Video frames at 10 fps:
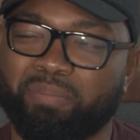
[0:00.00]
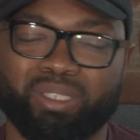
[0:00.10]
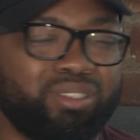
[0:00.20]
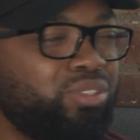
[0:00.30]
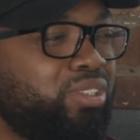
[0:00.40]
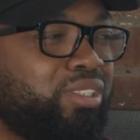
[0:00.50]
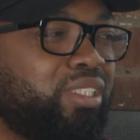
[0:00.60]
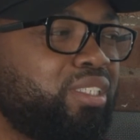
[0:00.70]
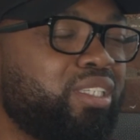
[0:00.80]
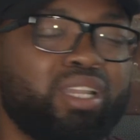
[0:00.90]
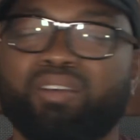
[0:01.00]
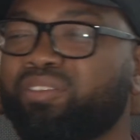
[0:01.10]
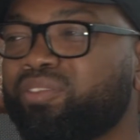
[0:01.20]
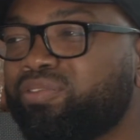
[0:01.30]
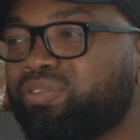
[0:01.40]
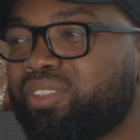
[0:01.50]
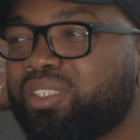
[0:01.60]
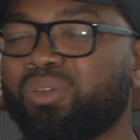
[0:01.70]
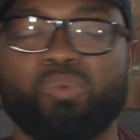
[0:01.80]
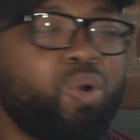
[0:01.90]
But you're sitting 11th in
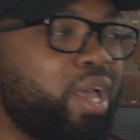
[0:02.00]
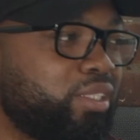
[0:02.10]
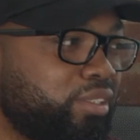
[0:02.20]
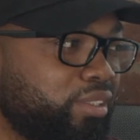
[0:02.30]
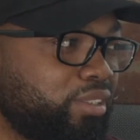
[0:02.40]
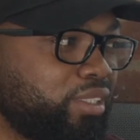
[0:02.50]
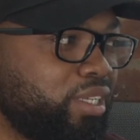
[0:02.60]
the West.